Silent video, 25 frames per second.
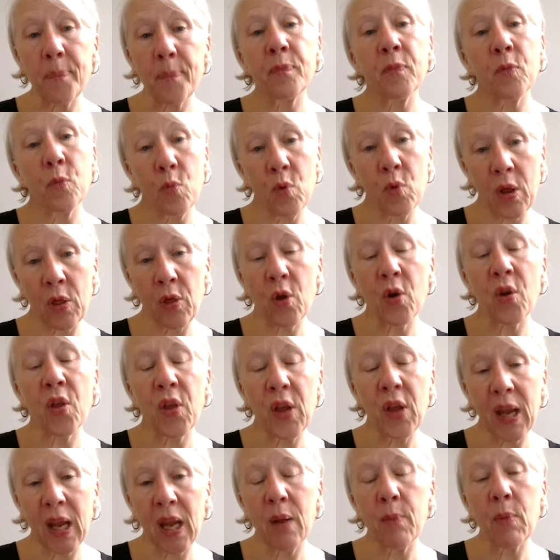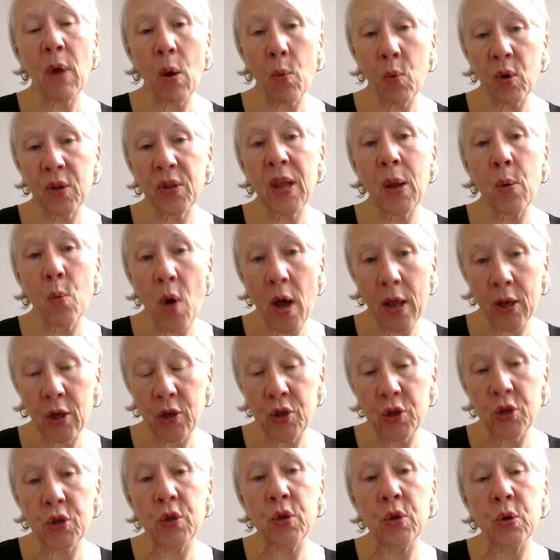when they're thinking about what they want to
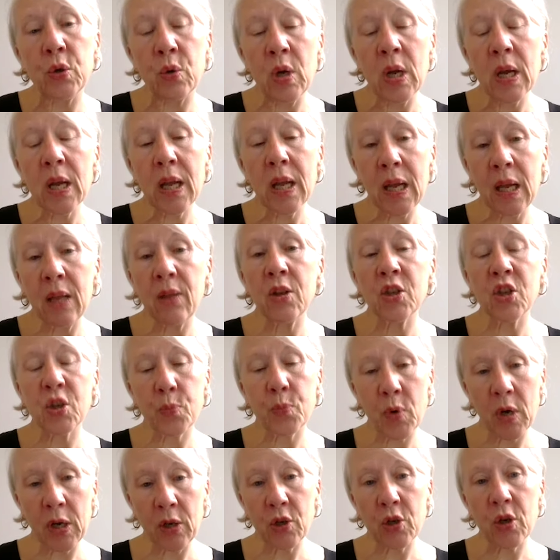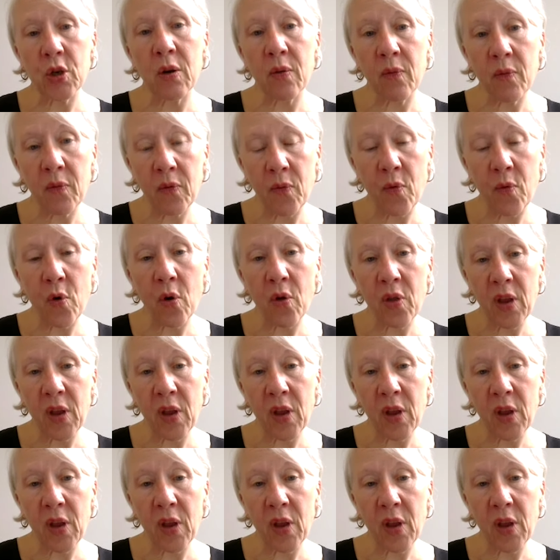do in the spring term for the